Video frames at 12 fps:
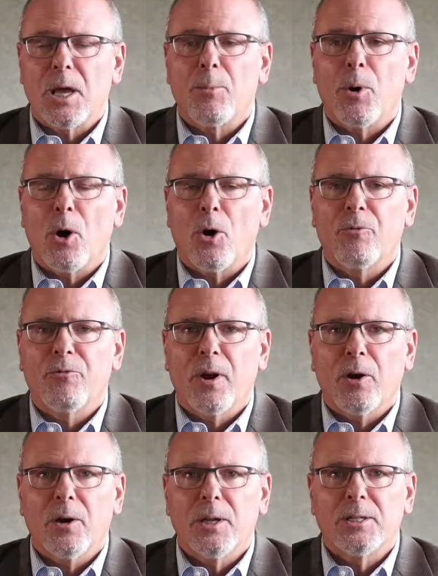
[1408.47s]
Some are
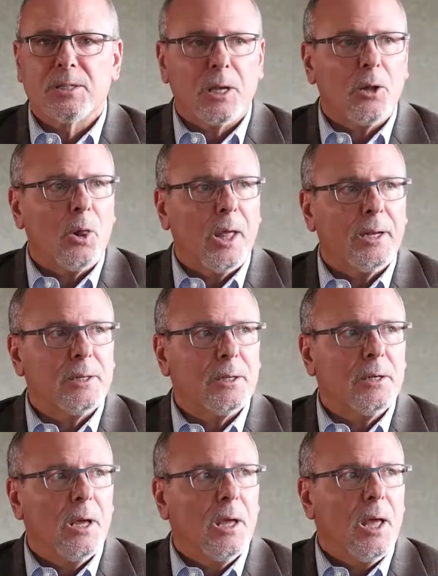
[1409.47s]
very
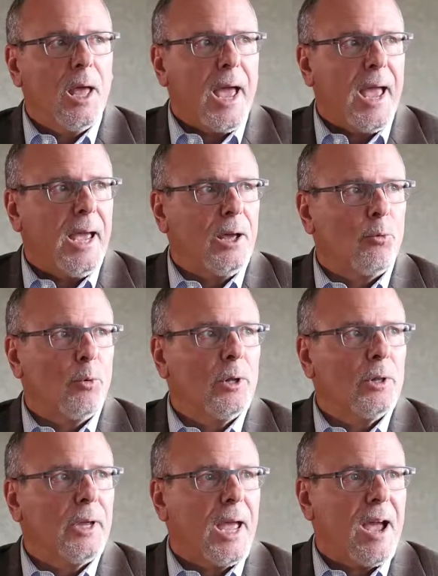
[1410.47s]
single-ended
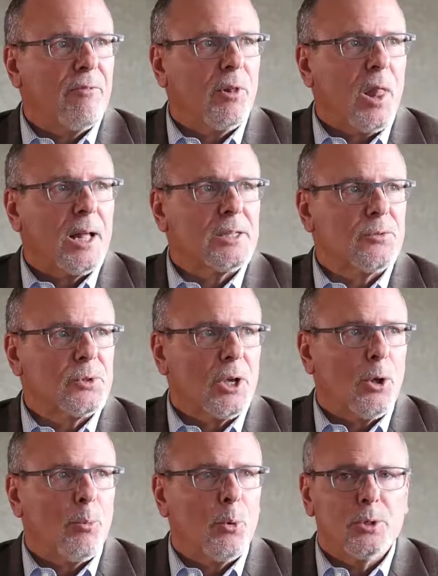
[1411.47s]
and really have lots
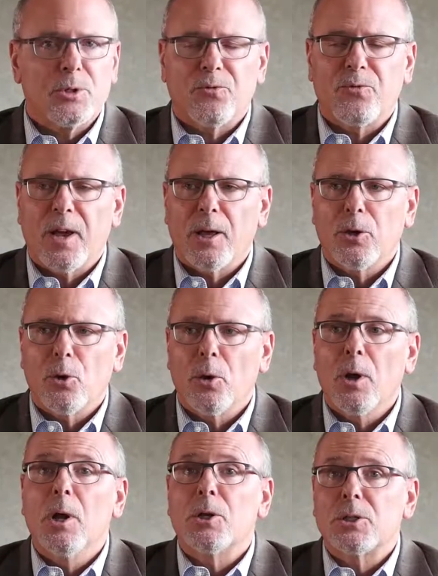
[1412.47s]
of single points of
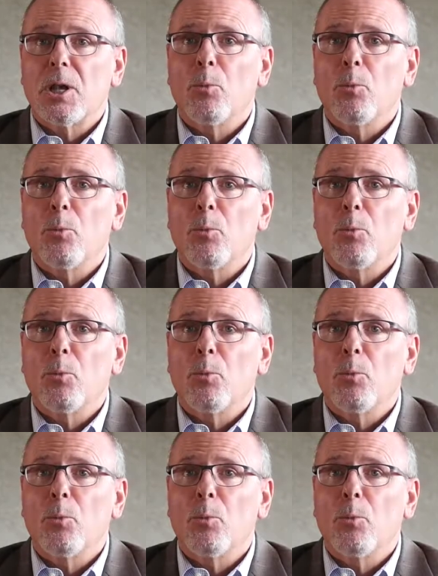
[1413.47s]
failure.